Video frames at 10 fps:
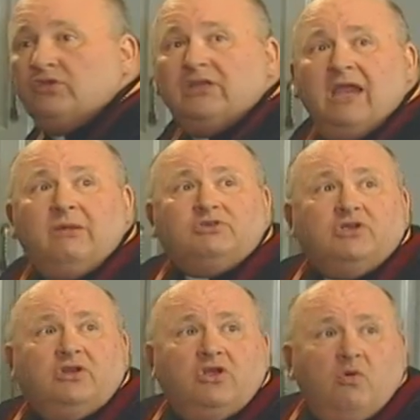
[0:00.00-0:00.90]
alarms are
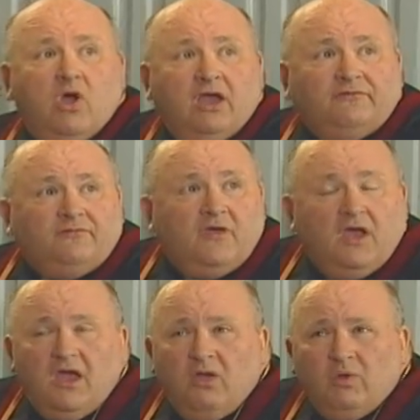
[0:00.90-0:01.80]
going to go off.
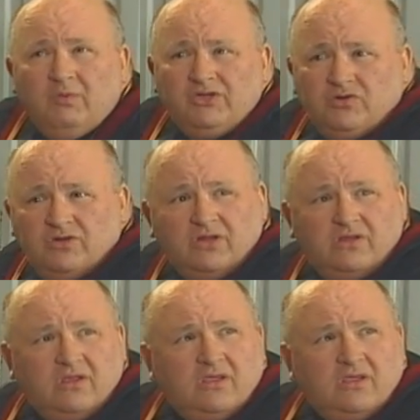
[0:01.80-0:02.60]
What do we do to